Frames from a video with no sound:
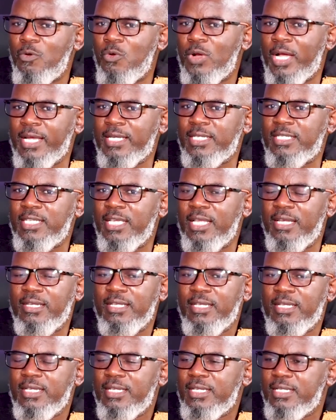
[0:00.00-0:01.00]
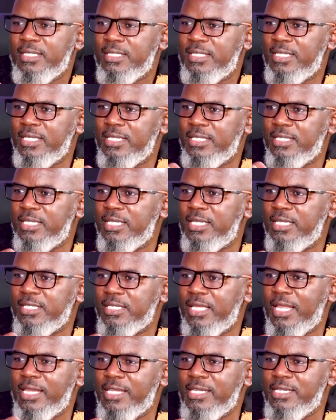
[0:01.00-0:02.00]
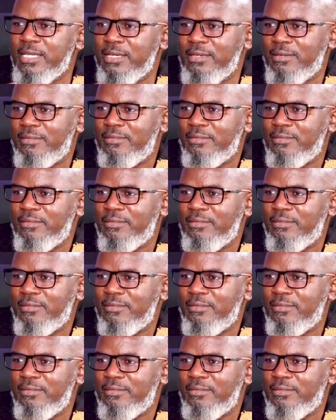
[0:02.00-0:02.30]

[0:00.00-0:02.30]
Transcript: can tell this is a leader,